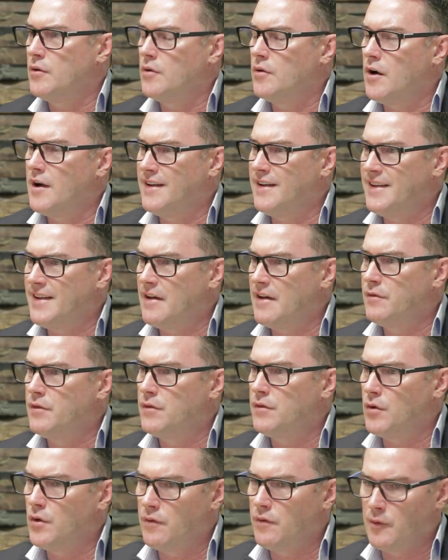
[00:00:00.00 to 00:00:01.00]
I love
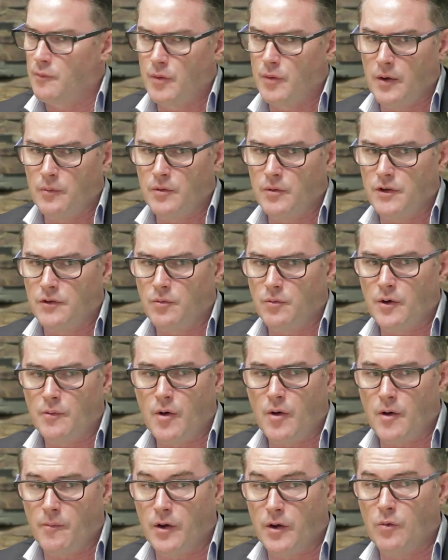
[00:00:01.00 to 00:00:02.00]
serving people. It's one of my
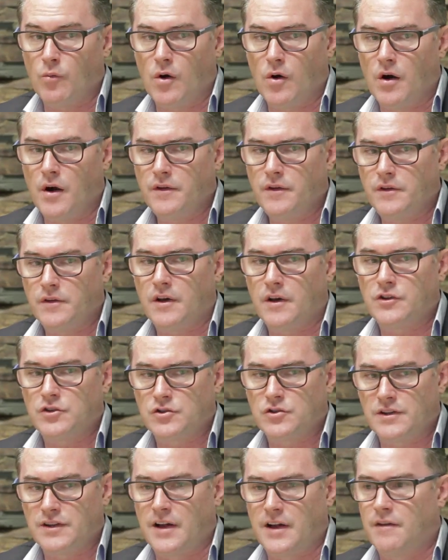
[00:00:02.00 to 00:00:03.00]
big whys, is I just
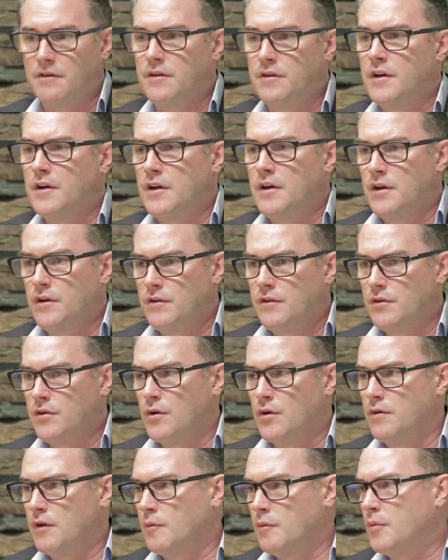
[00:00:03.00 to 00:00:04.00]
love
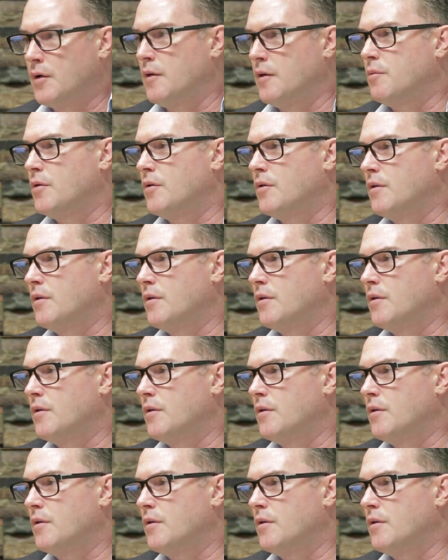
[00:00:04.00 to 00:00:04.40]
serving people.